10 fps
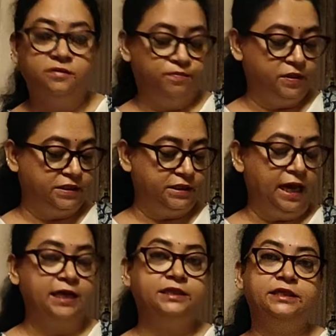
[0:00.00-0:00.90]
Then
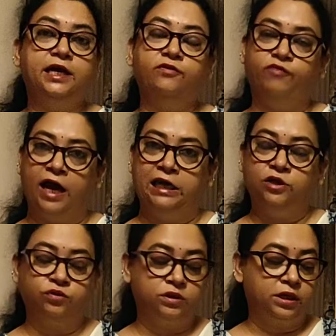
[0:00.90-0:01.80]
interest,
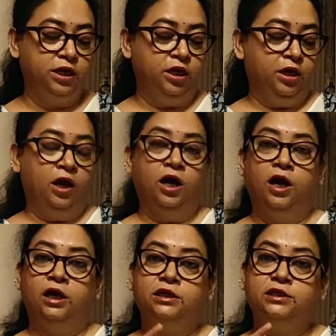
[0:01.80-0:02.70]
personality
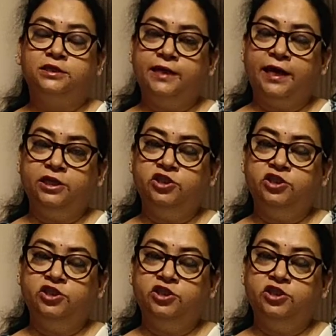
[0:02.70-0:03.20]
and values.